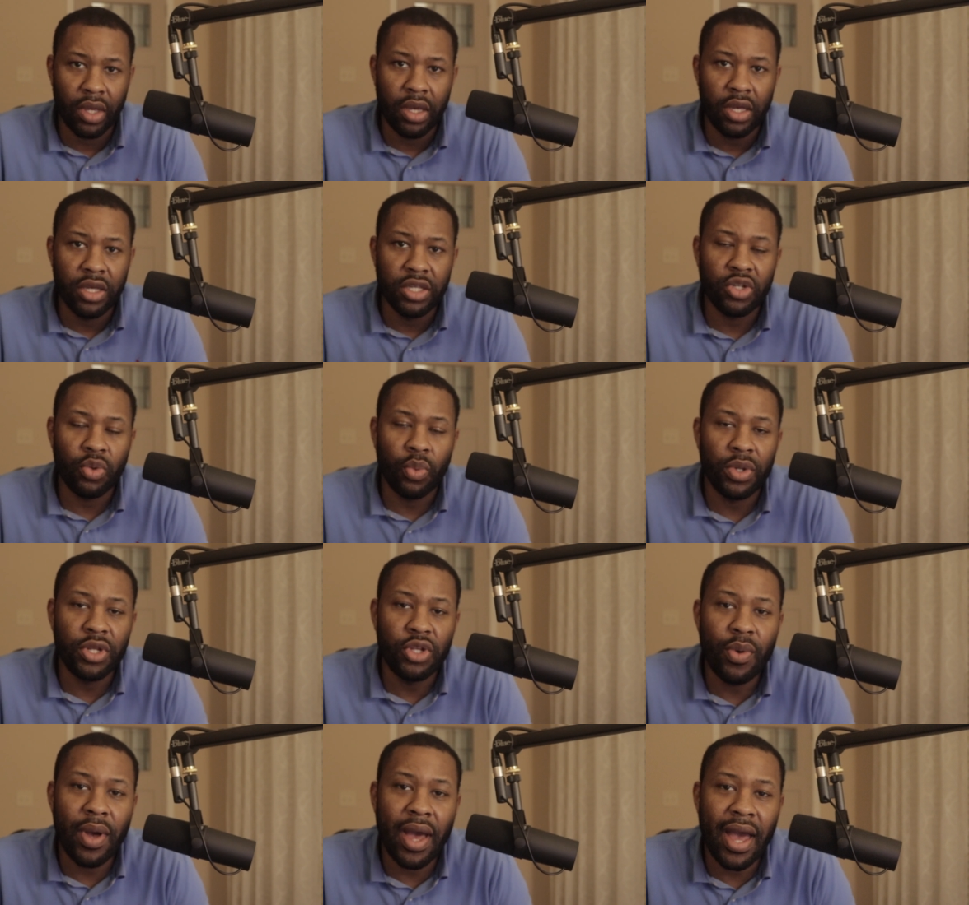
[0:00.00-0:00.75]
So,
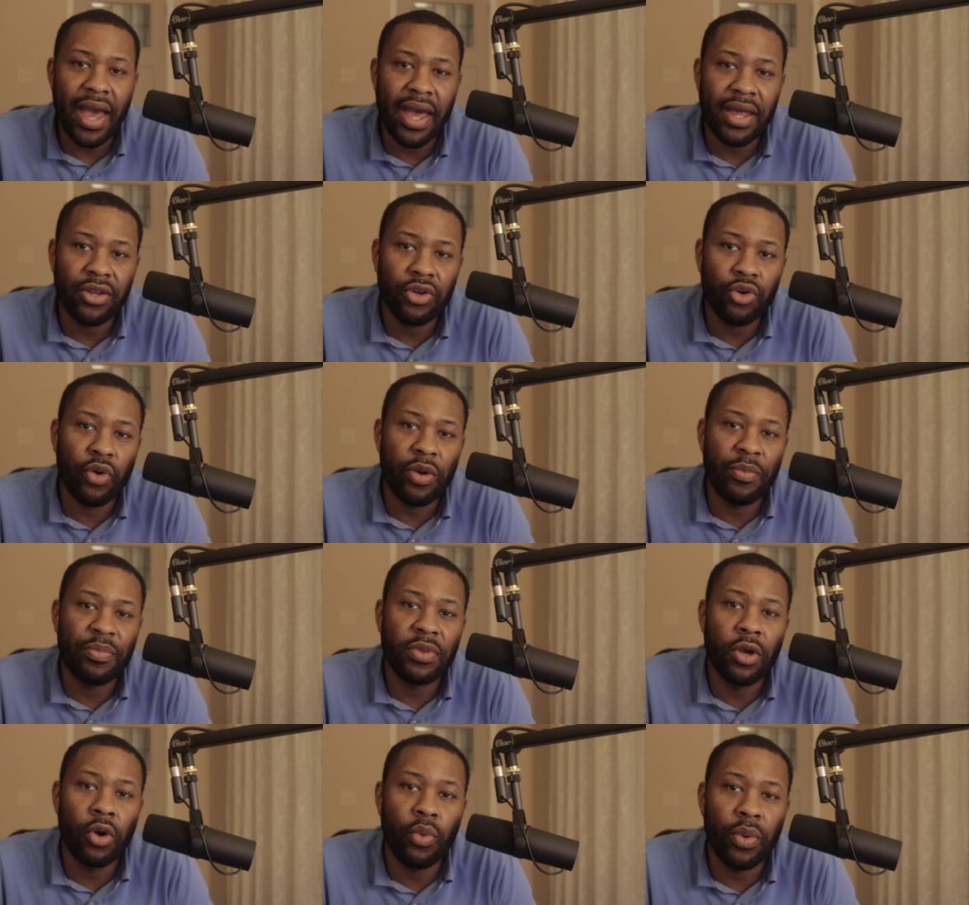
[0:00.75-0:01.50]
when you add
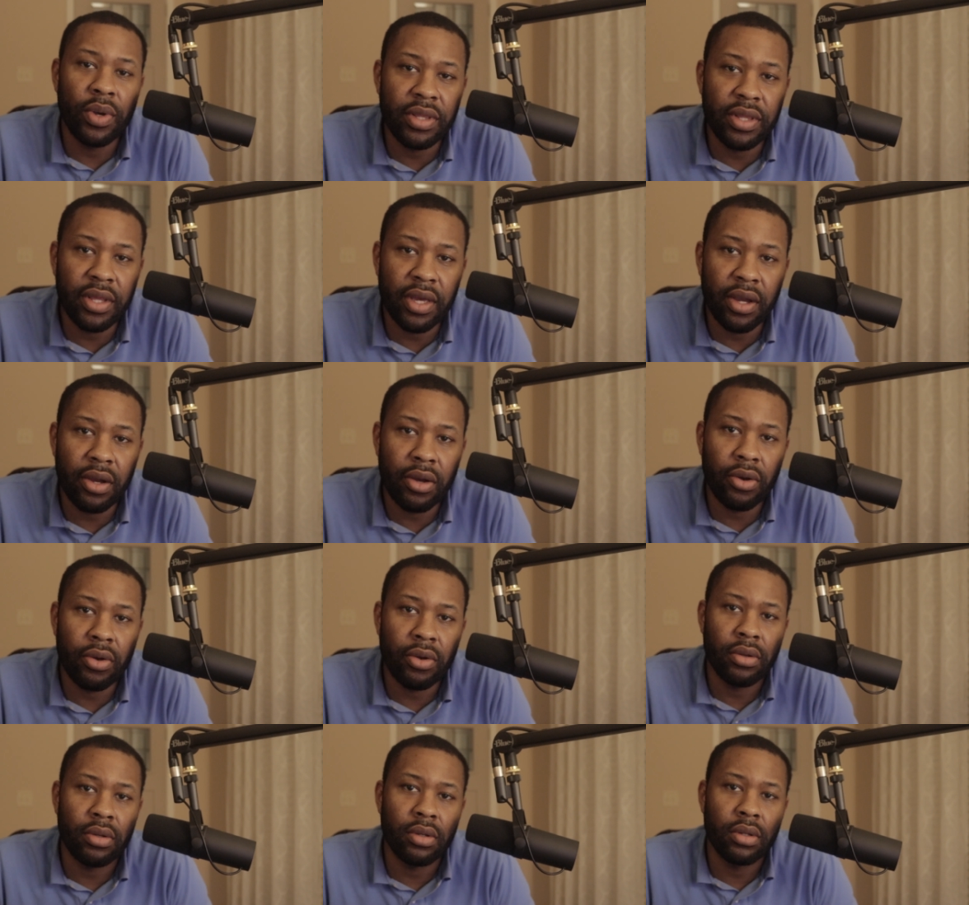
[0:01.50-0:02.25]
crypto in
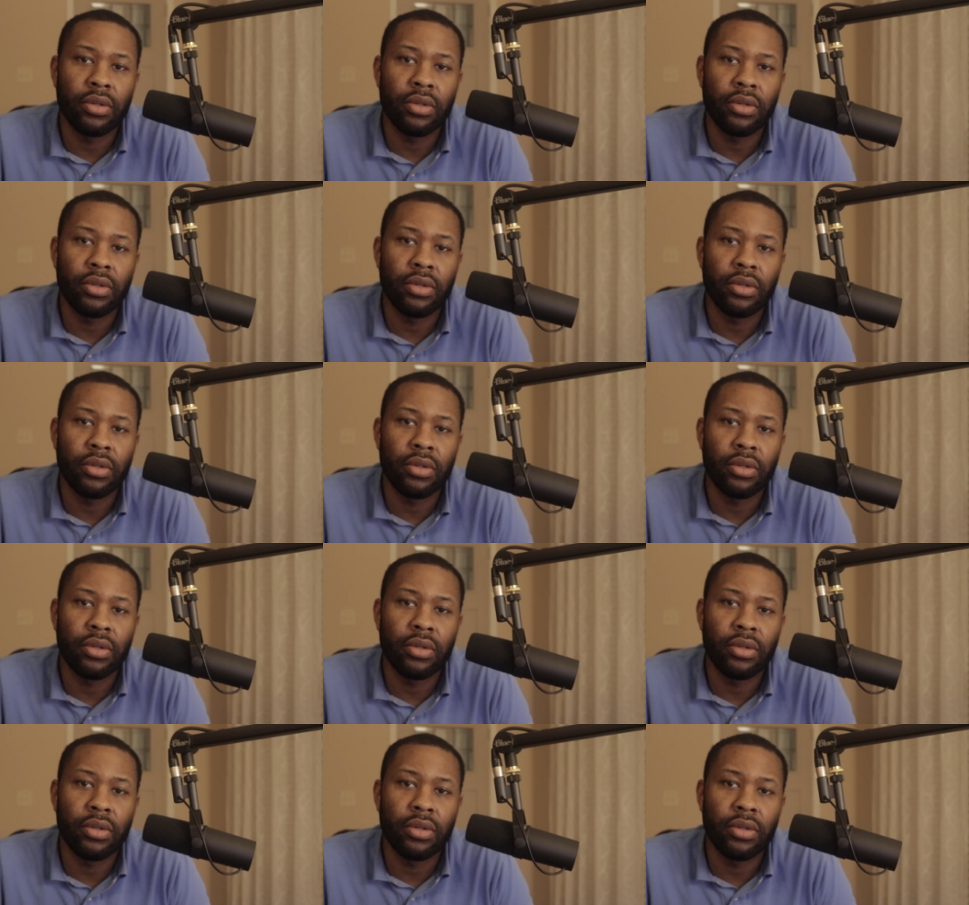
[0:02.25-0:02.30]
there,